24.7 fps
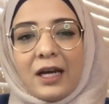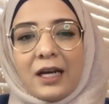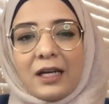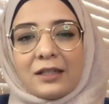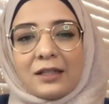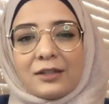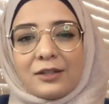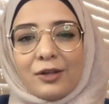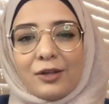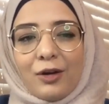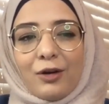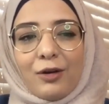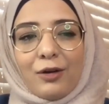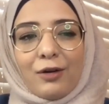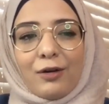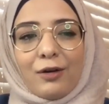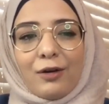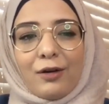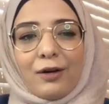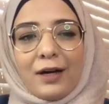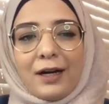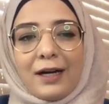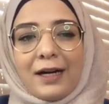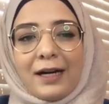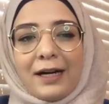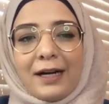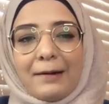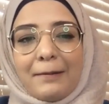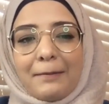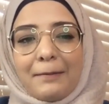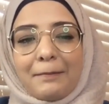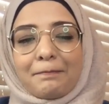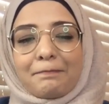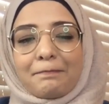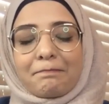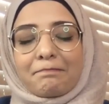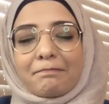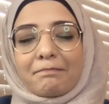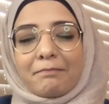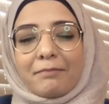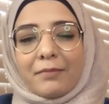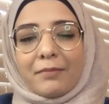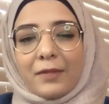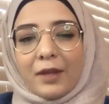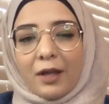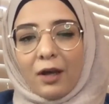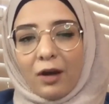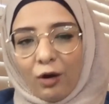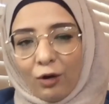So
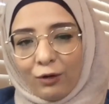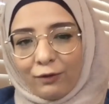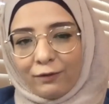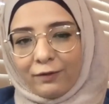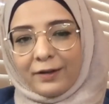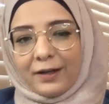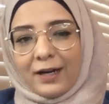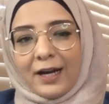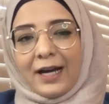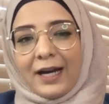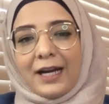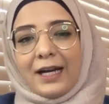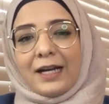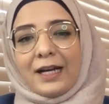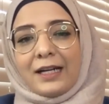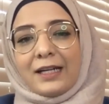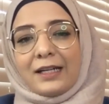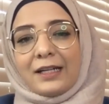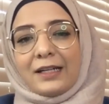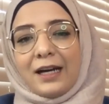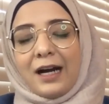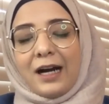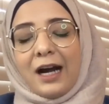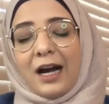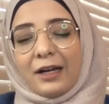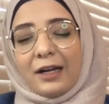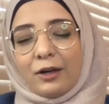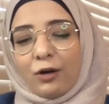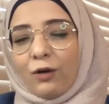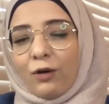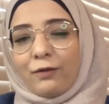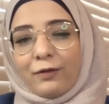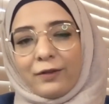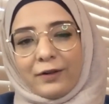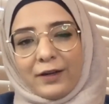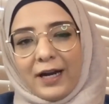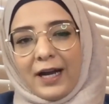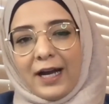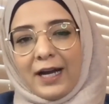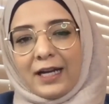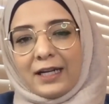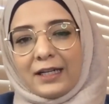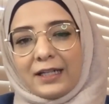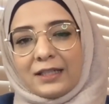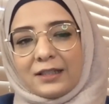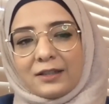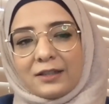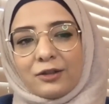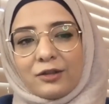high
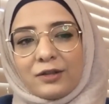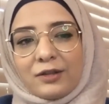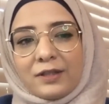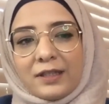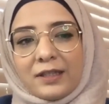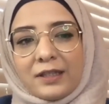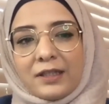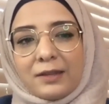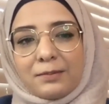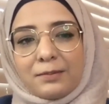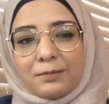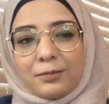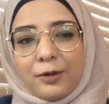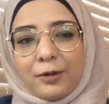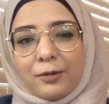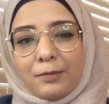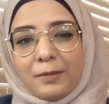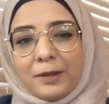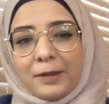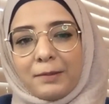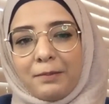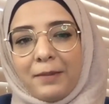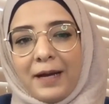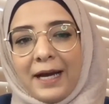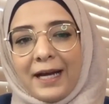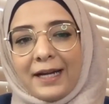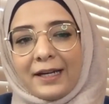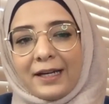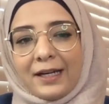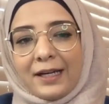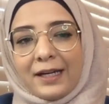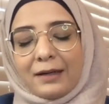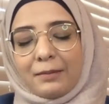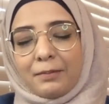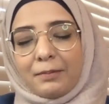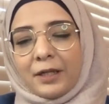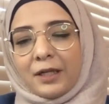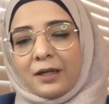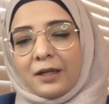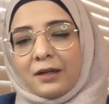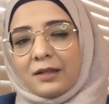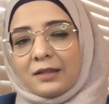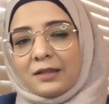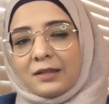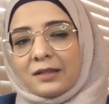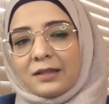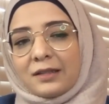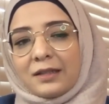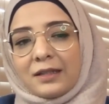overhead is considered problematic
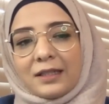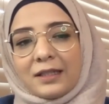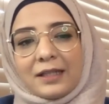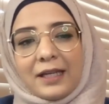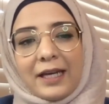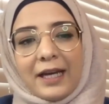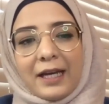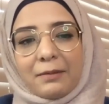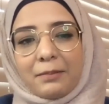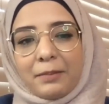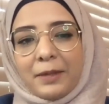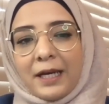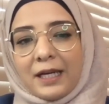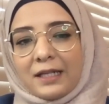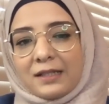because it can be a